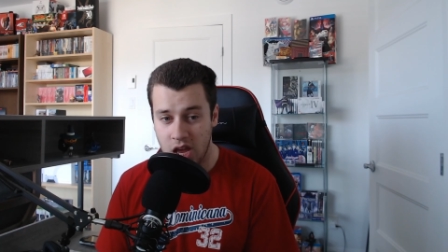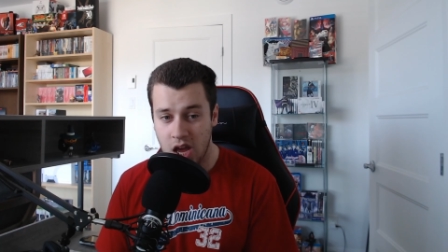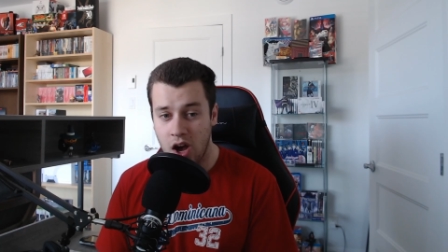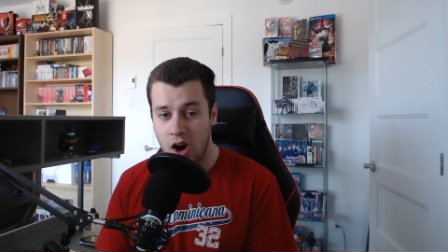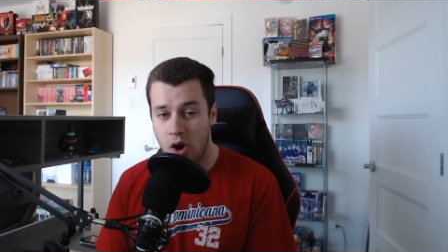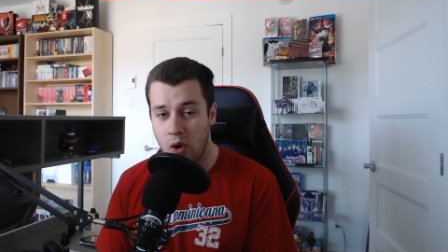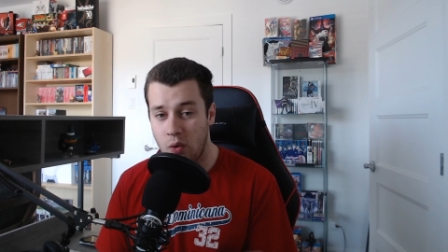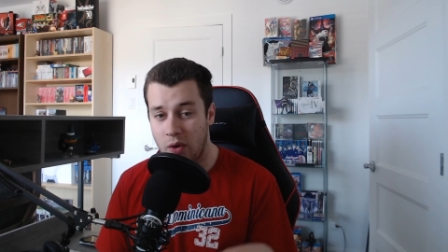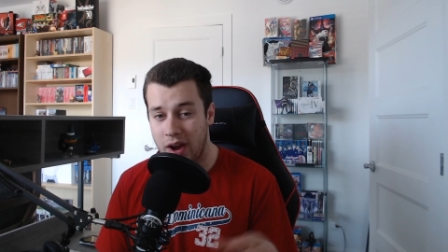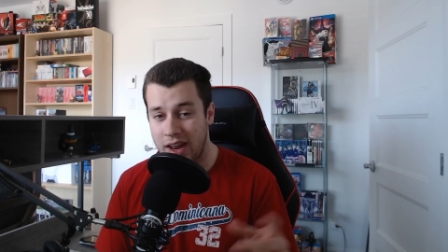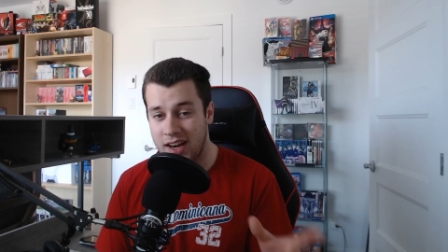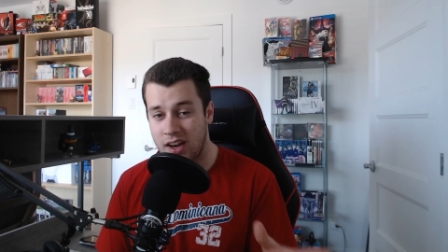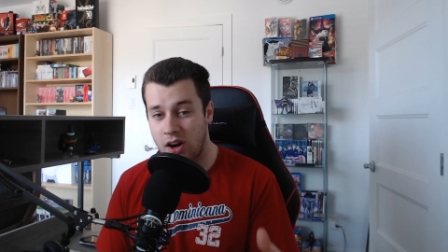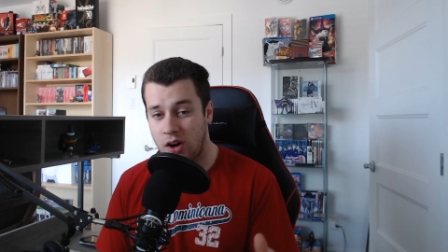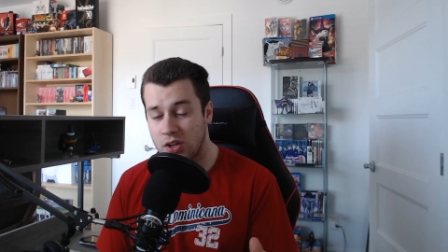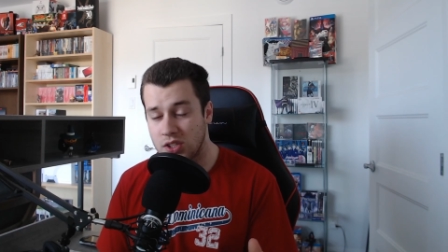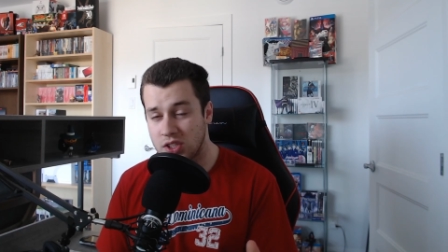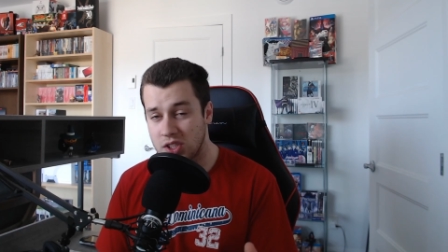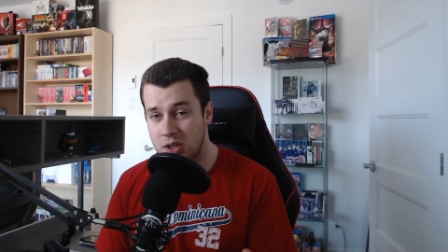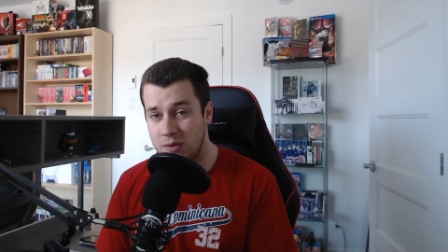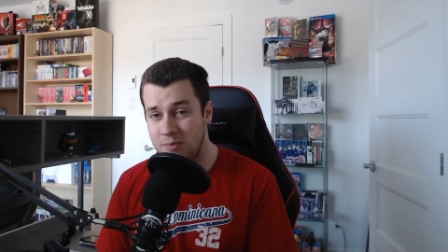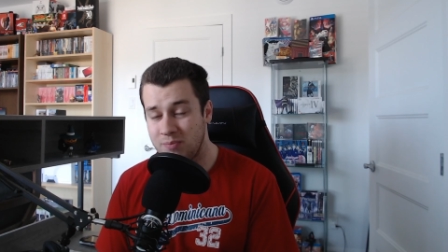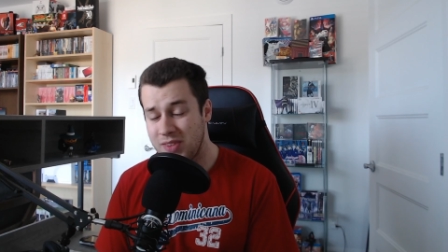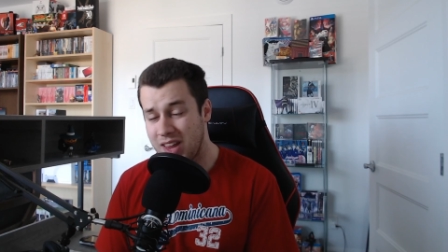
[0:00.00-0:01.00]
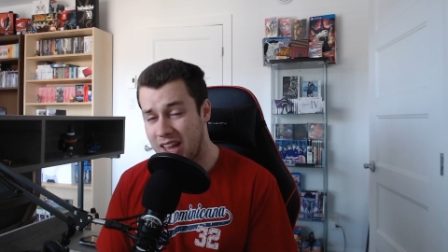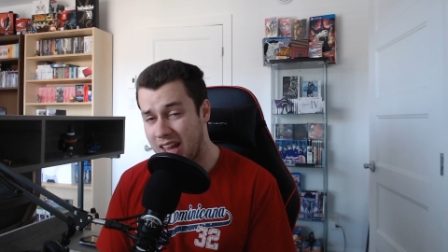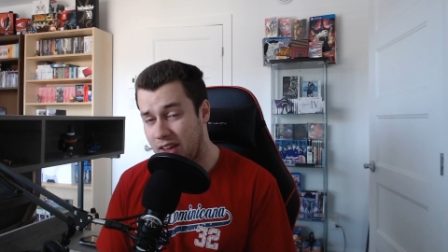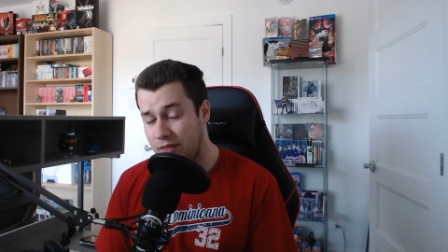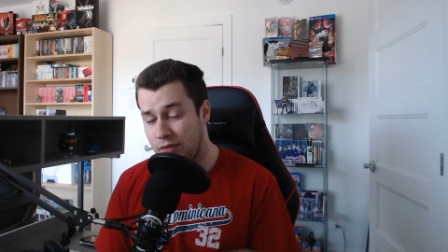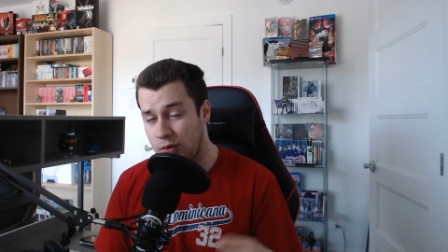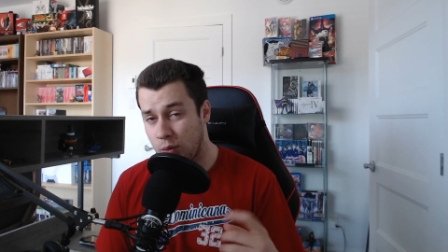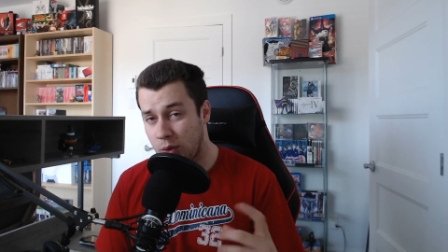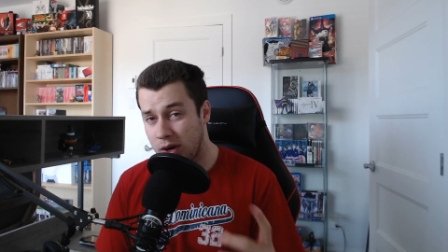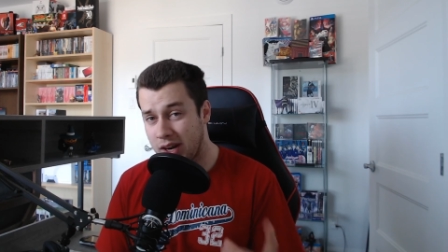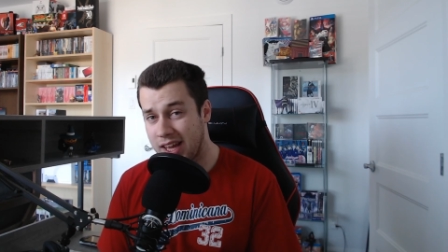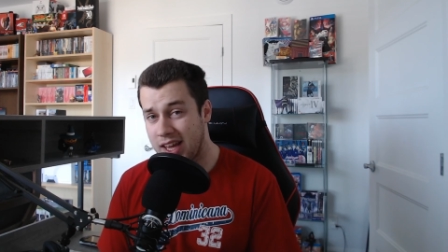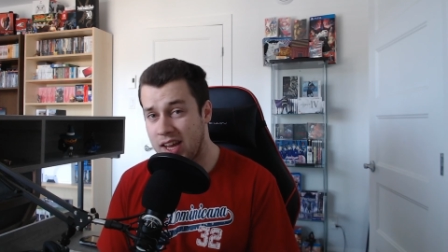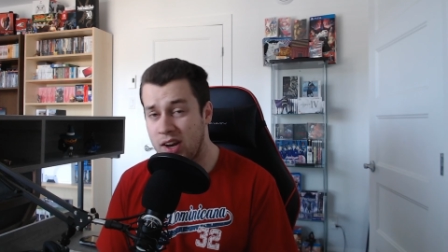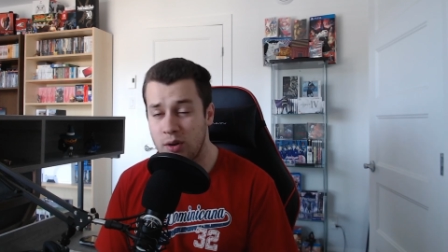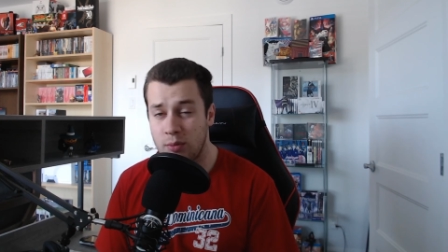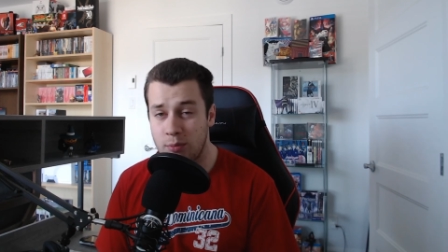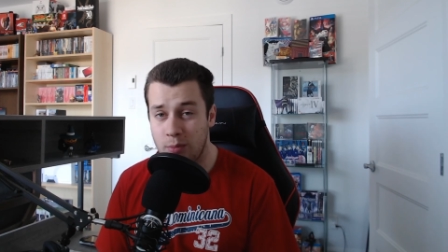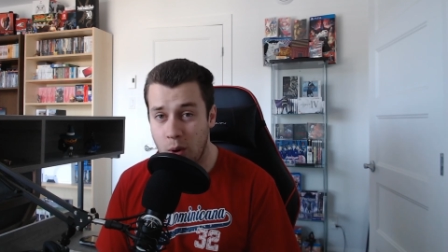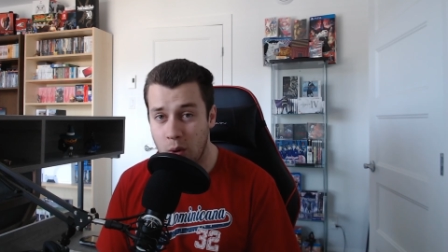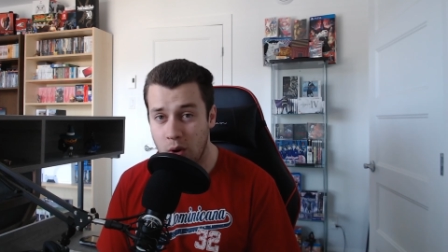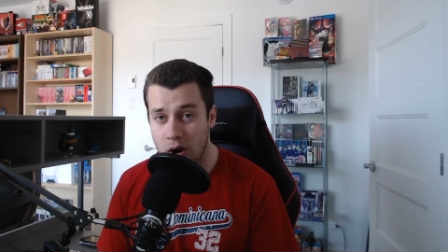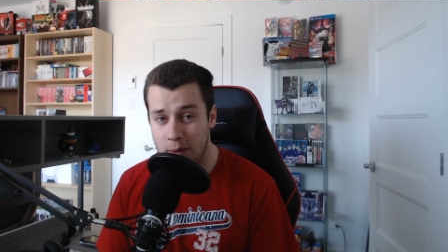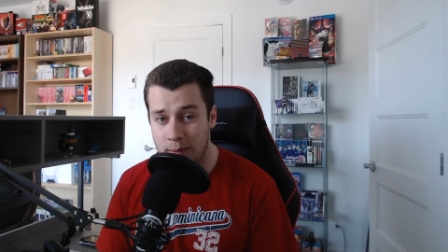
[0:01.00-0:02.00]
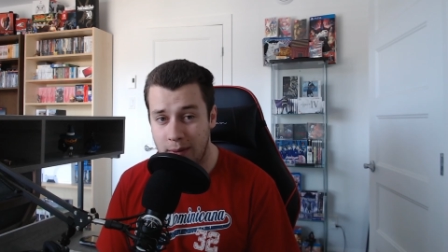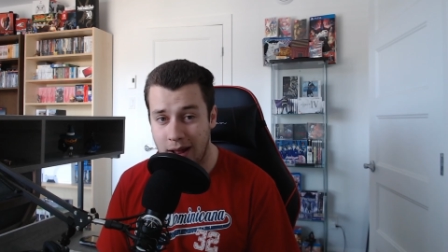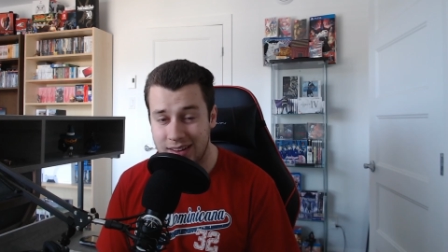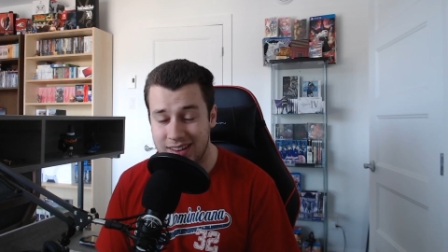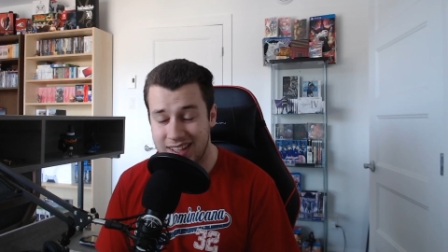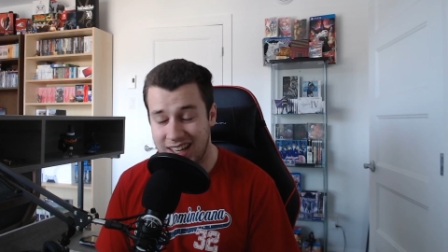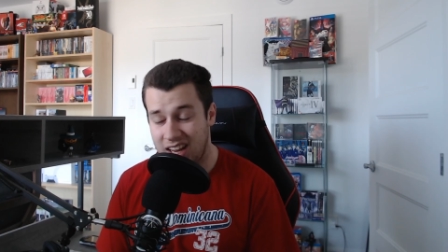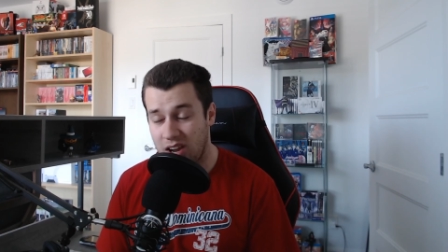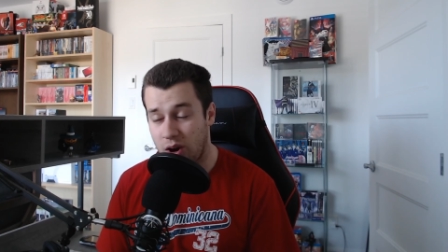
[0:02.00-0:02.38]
Oh, and also, if you want to hear more about the